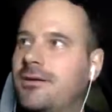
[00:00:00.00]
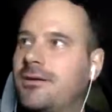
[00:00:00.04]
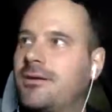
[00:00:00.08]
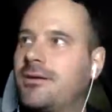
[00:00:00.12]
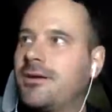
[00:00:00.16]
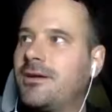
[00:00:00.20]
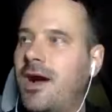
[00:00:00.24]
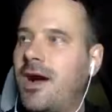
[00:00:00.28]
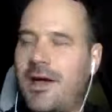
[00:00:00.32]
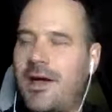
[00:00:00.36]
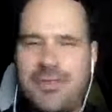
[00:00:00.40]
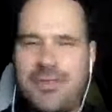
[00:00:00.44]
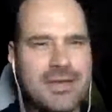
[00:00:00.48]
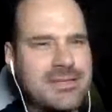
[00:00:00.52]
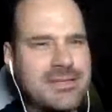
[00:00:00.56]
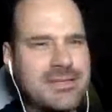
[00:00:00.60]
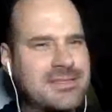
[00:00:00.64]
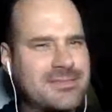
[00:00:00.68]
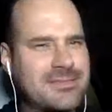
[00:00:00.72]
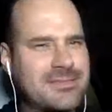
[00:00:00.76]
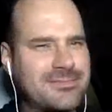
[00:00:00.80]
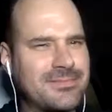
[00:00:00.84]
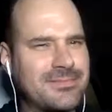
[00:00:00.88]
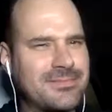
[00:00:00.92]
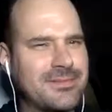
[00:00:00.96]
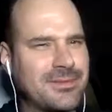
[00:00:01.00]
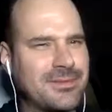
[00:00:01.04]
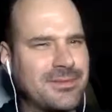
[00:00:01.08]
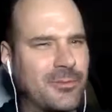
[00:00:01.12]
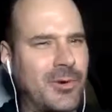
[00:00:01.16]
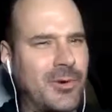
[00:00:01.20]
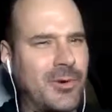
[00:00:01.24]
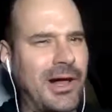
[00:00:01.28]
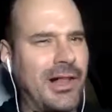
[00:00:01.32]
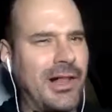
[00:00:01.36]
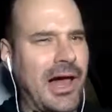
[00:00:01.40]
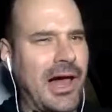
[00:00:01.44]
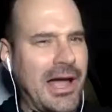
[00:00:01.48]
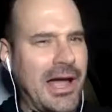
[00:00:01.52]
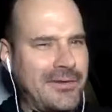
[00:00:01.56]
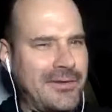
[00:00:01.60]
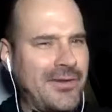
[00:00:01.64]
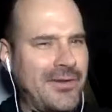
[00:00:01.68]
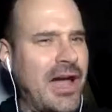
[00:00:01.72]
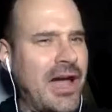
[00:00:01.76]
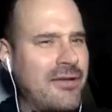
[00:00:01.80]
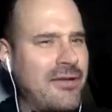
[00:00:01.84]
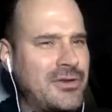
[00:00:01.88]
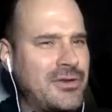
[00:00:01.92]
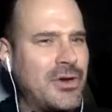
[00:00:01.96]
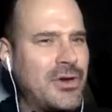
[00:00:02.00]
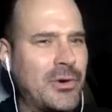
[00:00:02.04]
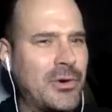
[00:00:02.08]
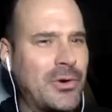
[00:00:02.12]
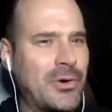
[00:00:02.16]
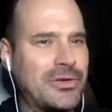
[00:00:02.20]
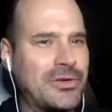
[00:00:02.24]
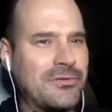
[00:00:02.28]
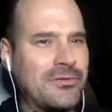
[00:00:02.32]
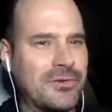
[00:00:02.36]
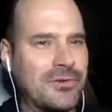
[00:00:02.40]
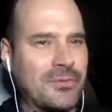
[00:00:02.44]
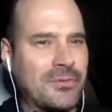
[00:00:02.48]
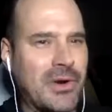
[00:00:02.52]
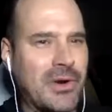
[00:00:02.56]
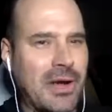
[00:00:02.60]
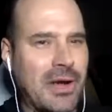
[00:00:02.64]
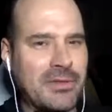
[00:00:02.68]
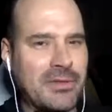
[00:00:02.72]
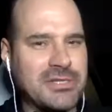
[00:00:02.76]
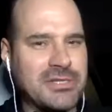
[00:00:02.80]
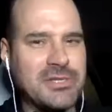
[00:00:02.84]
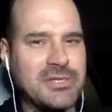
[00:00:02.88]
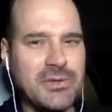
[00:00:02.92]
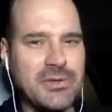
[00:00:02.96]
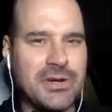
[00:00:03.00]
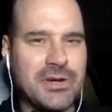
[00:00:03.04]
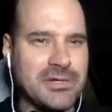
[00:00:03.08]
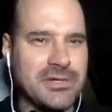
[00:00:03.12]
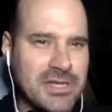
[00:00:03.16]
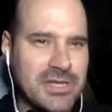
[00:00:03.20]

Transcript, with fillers: I think well I I've known you for probably two years.